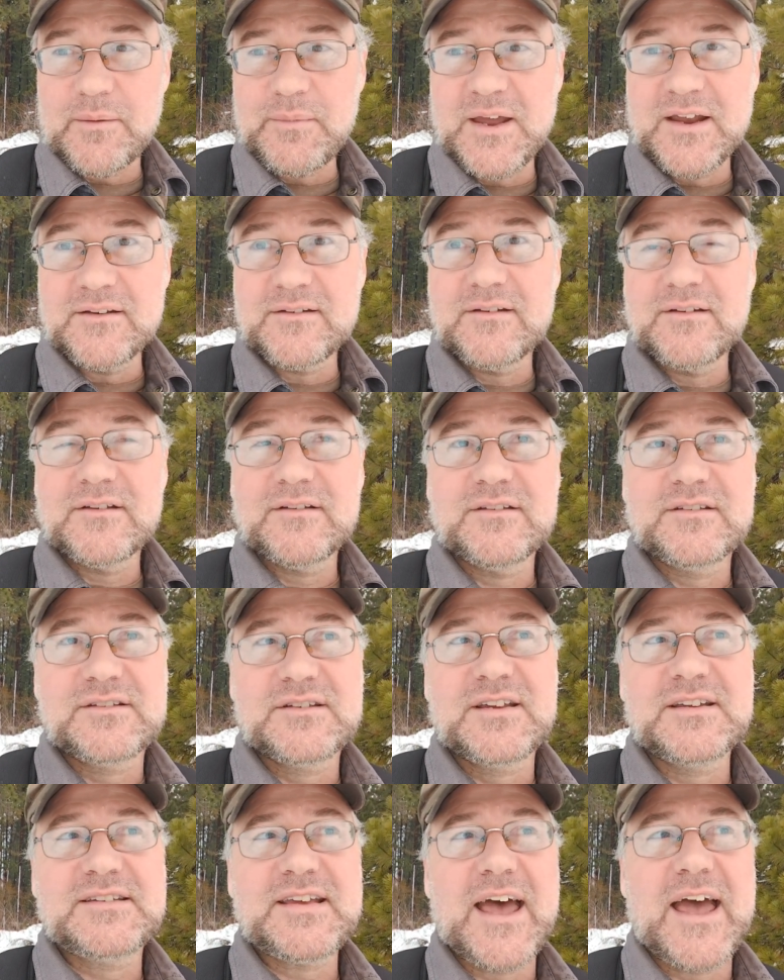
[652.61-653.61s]
I mean,
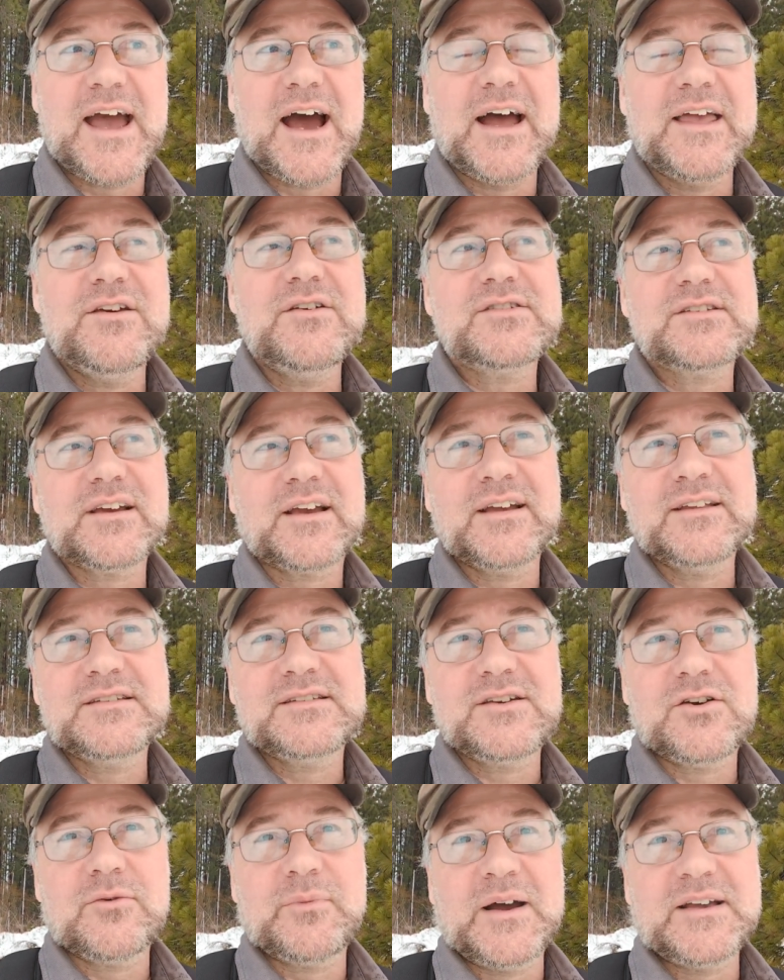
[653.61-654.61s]
to say I used to
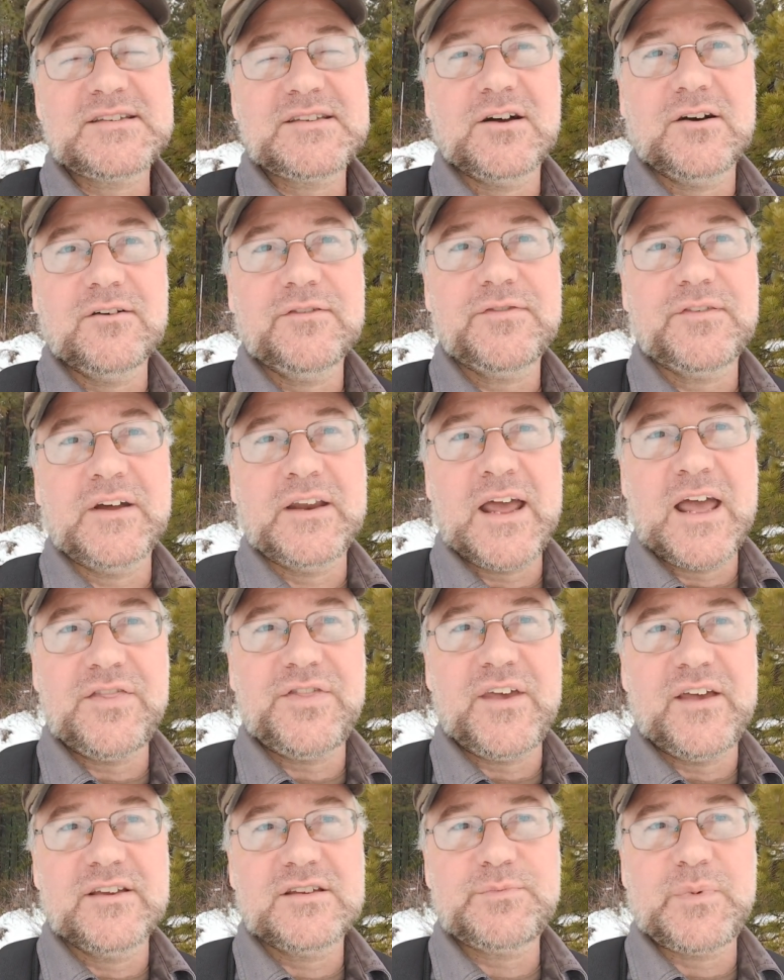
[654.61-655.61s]
consider myself an
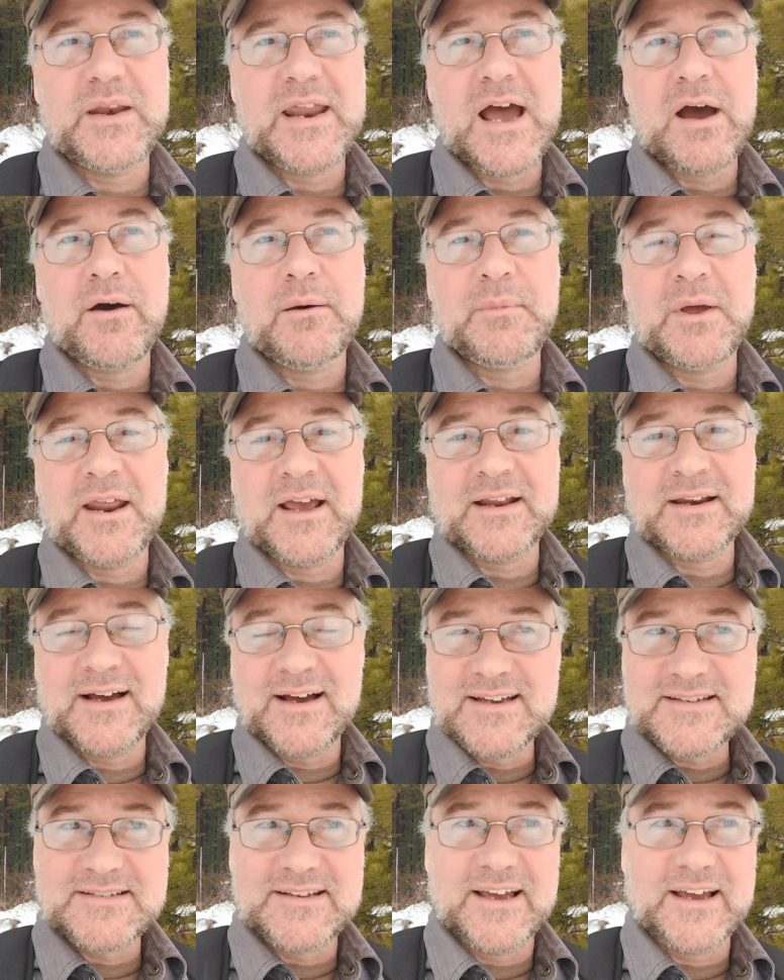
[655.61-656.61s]
atheist, but now I'm an
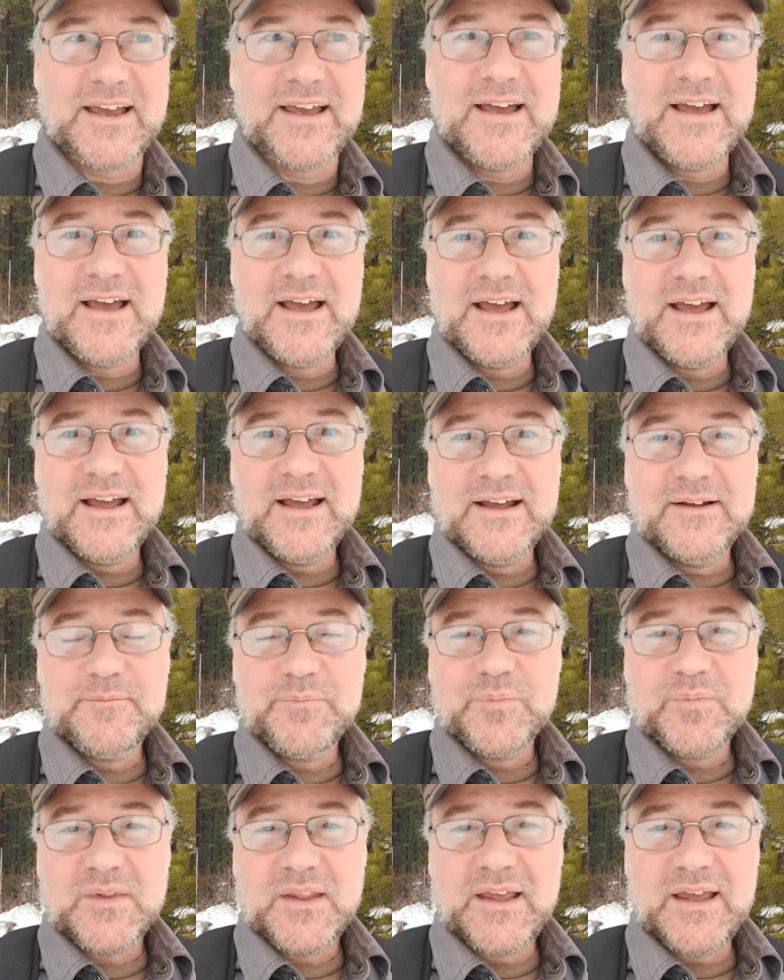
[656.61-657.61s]
agnostic,
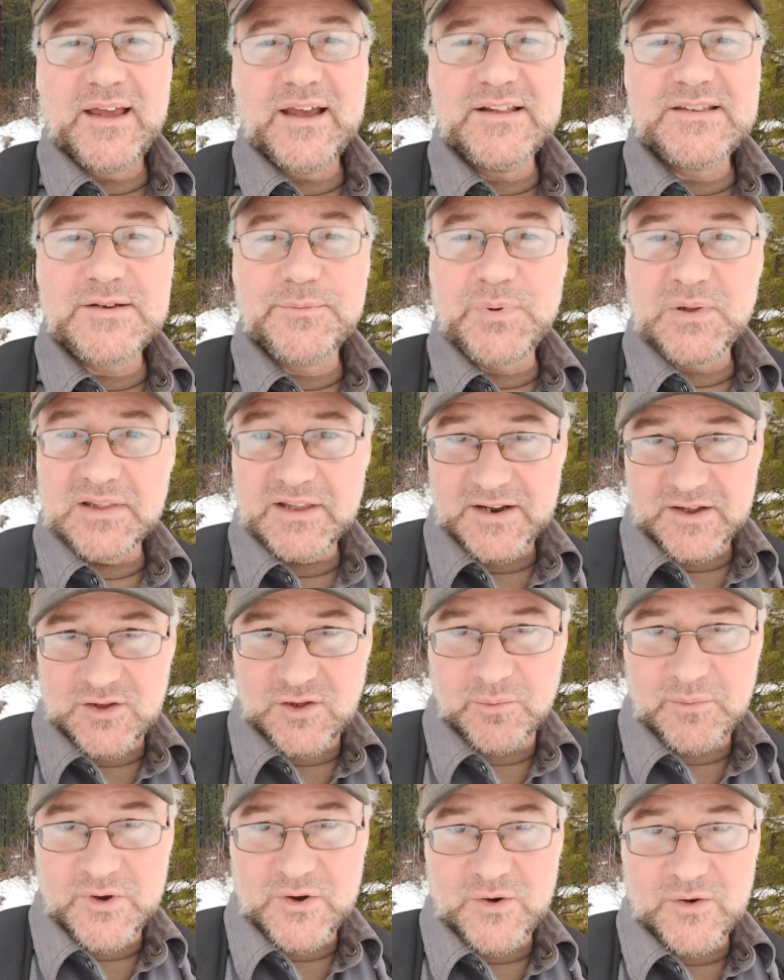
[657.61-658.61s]
it's a
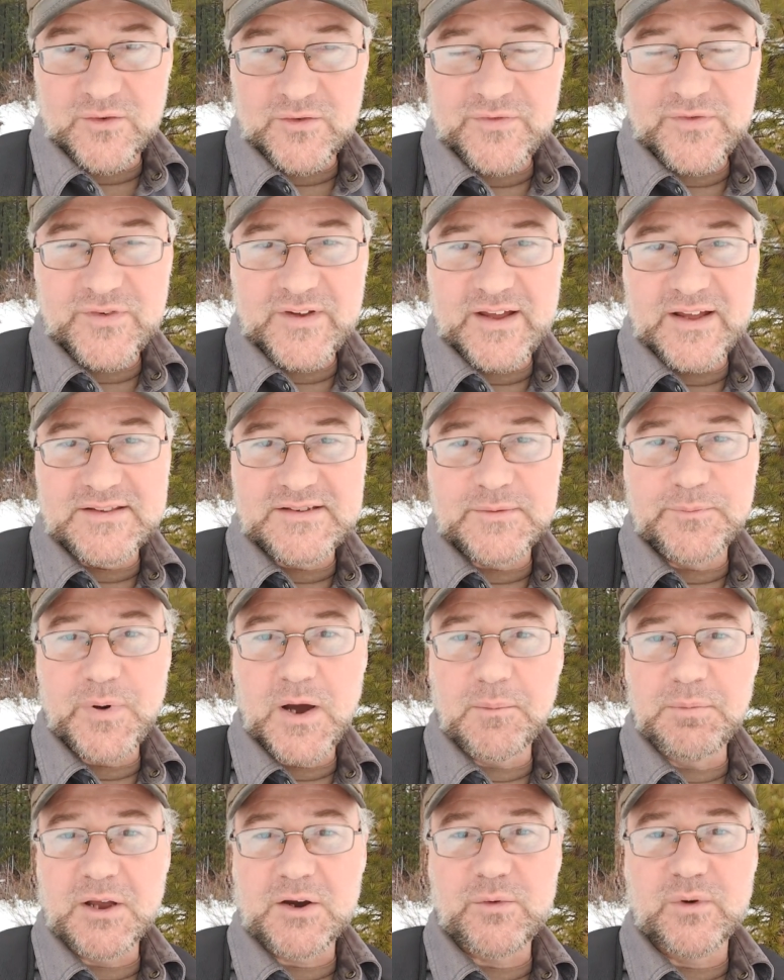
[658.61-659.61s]
political move. It's a
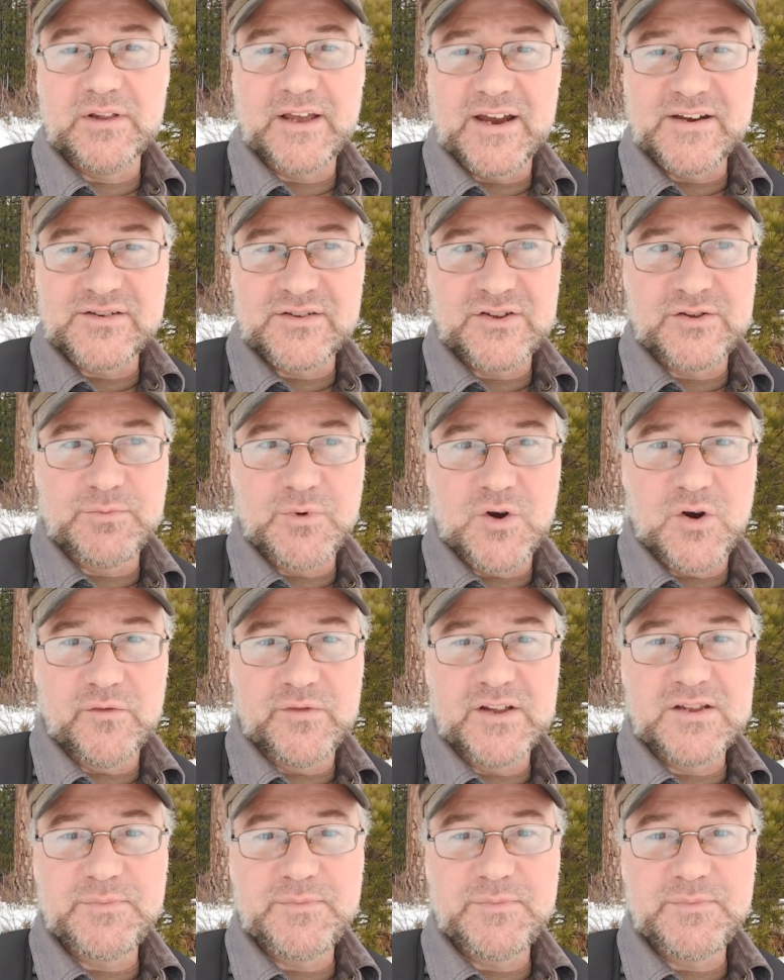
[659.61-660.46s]
public relations move.